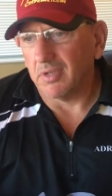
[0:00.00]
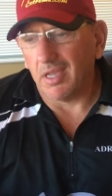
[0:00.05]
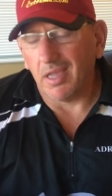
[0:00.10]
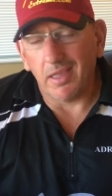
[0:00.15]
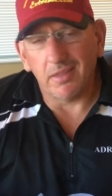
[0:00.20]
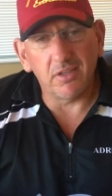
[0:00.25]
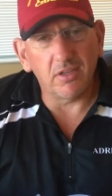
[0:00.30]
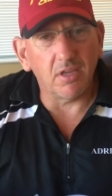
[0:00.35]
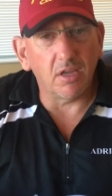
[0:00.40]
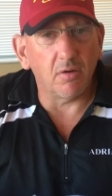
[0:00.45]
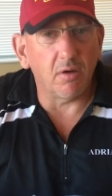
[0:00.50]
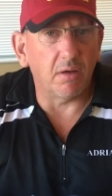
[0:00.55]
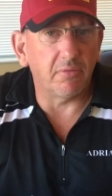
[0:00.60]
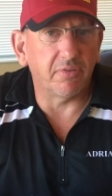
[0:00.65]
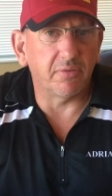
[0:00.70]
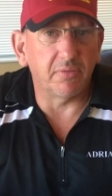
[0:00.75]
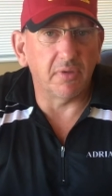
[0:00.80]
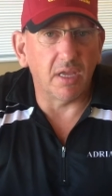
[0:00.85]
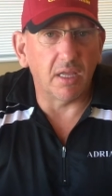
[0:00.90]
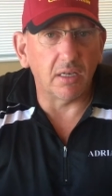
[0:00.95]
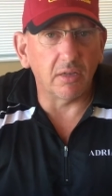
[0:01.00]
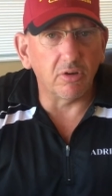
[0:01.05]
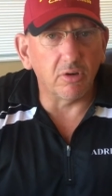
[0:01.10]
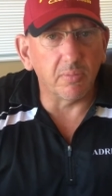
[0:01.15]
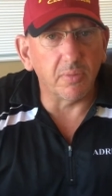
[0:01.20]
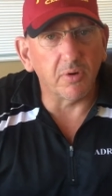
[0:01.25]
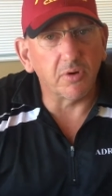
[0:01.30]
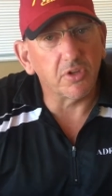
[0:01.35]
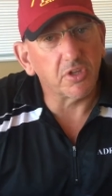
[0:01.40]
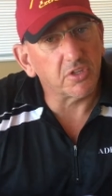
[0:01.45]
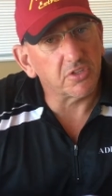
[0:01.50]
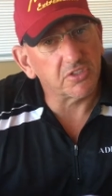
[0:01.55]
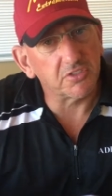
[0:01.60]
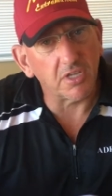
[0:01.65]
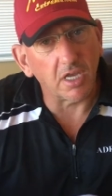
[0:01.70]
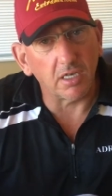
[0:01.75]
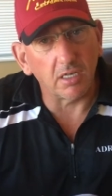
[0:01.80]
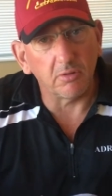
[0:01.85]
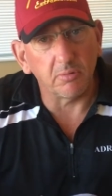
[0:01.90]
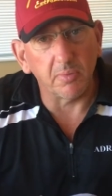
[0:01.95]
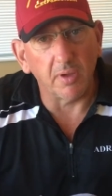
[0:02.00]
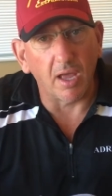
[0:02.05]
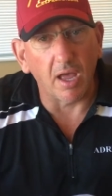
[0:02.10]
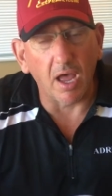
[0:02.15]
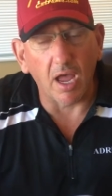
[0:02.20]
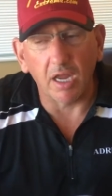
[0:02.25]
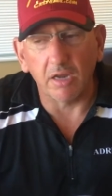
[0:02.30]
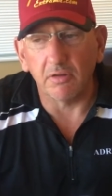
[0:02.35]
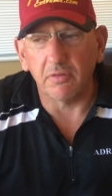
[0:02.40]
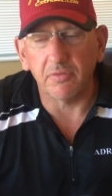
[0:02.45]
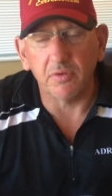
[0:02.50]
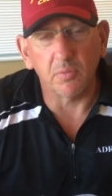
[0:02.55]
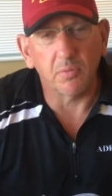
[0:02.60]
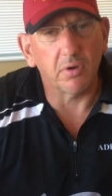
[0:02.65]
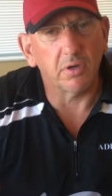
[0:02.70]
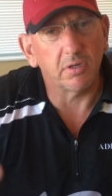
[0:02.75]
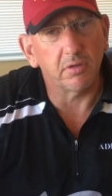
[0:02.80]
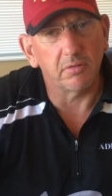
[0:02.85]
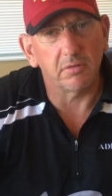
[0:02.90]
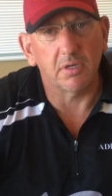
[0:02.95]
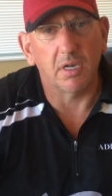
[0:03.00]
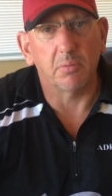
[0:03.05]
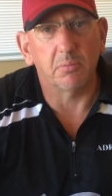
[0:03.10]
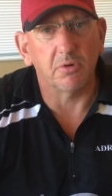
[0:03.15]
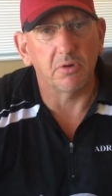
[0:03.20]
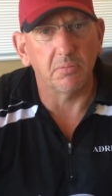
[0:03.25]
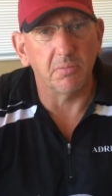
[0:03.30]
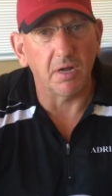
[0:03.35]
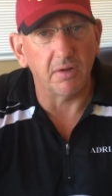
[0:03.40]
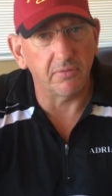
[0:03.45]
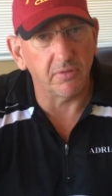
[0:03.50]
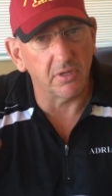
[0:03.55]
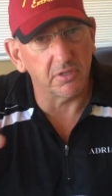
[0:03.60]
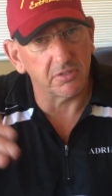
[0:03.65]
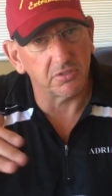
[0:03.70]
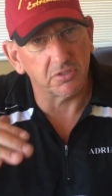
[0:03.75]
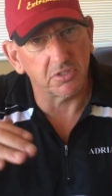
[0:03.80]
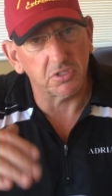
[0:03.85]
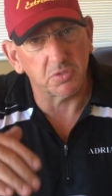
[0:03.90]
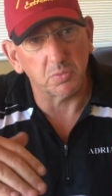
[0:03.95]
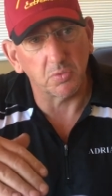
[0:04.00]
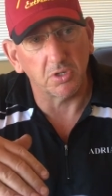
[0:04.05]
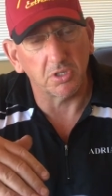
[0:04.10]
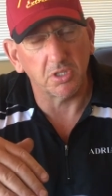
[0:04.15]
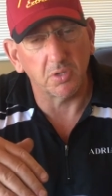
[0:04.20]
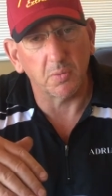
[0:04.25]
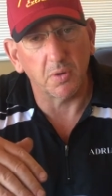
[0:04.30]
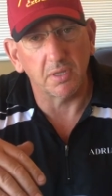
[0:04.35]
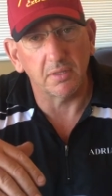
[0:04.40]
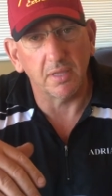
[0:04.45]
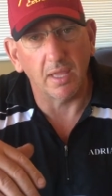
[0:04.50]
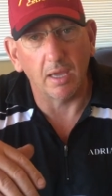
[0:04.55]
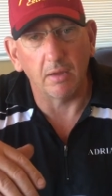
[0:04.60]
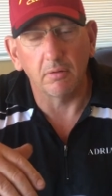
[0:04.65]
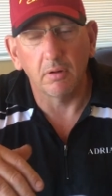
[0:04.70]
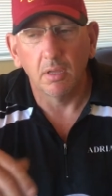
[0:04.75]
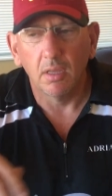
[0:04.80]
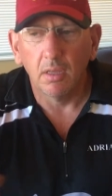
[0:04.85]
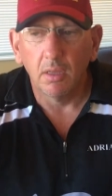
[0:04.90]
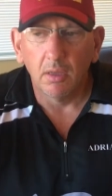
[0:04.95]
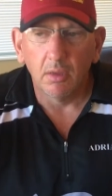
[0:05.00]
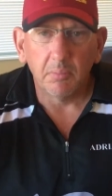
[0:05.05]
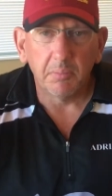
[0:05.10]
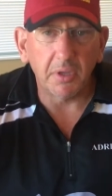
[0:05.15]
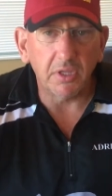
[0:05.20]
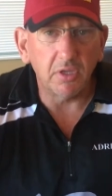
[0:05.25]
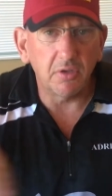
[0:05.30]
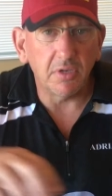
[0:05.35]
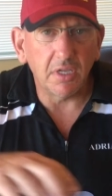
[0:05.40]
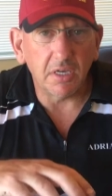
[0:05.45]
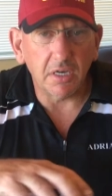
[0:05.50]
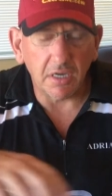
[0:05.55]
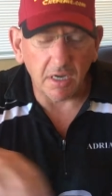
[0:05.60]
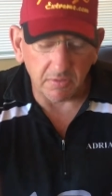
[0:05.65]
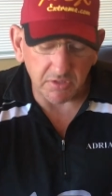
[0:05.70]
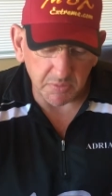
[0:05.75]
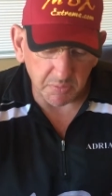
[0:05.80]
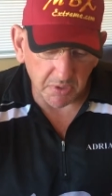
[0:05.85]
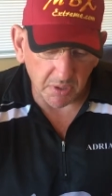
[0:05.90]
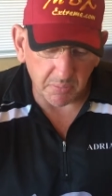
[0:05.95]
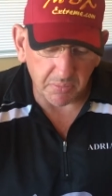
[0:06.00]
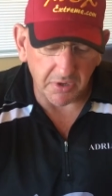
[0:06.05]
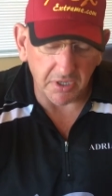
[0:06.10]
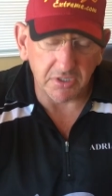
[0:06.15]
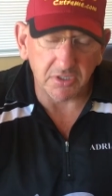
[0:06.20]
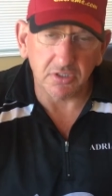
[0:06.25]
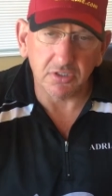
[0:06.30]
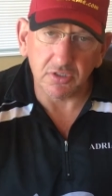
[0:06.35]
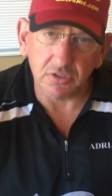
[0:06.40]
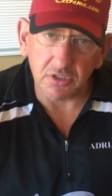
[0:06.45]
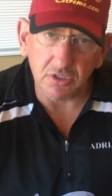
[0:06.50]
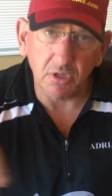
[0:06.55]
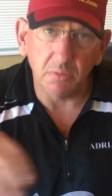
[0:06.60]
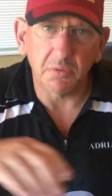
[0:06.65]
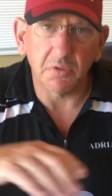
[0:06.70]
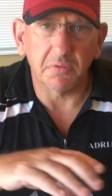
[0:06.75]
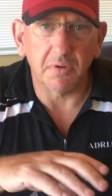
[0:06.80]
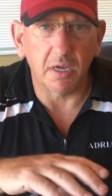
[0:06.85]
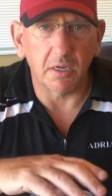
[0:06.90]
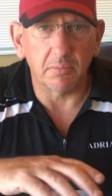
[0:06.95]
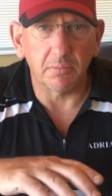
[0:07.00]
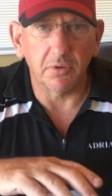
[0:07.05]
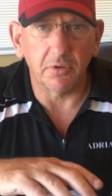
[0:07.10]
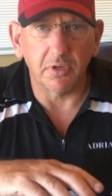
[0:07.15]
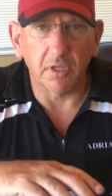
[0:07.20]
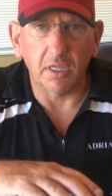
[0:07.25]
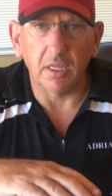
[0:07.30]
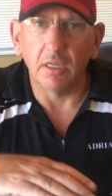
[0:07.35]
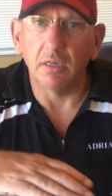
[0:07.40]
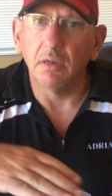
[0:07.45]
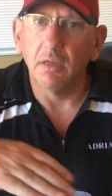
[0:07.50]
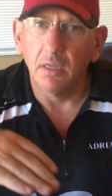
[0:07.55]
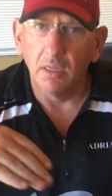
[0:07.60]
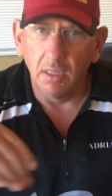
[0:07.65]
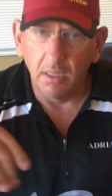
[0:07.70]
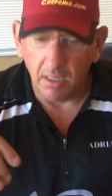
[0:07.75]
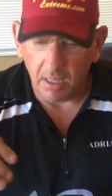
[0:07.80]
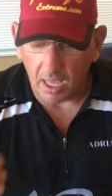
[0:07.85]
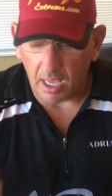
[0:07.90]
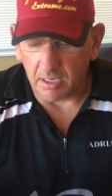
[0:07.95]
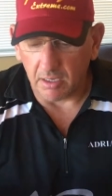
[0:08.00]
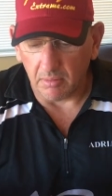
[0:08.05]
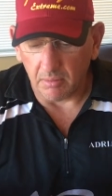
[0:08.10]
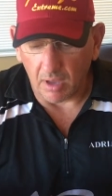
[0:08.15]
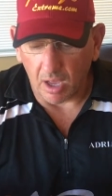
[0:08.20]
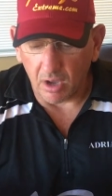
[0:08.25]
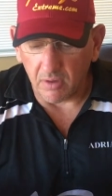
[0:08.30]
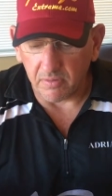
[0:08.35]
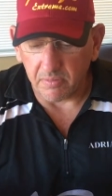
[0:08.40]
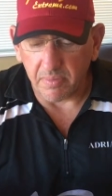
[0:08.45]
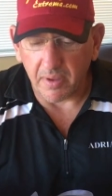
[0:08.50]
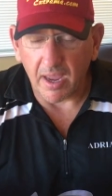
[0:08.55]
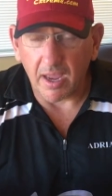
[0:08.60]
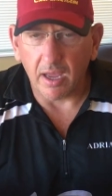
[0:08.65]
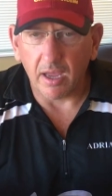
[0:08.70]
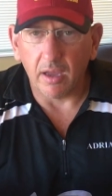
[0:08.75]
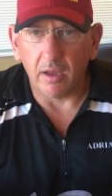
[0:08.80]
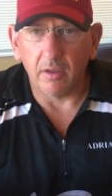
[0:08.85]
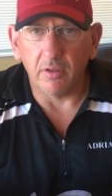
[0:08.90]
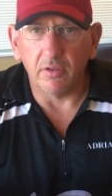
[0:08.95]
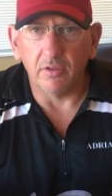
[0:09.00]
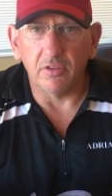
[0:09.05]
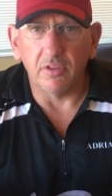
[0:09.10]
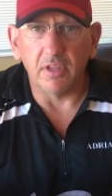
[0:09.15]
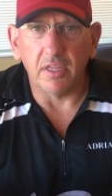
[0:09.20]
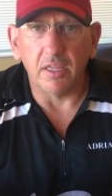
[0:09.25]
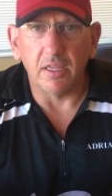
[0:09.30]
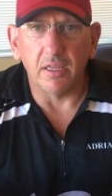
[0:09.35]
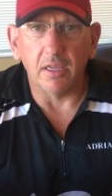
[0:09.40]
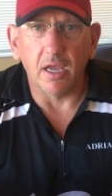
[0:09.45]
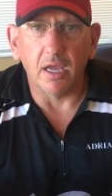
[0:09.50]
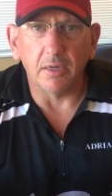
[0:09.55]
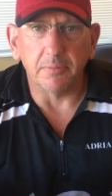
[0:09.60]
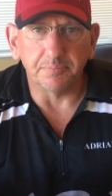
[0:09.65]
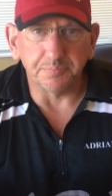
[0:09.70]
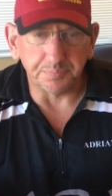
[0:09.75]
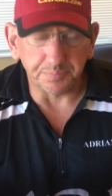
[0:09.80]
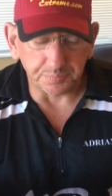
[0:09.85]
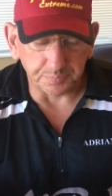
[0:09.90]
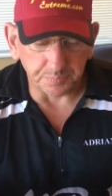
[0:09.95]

And you can go up from there a little bit, or you can start a little bit higher if you want a little number above those and just work your way down. But you need enough spring pressure to scoop it around and put it in, and to overpower the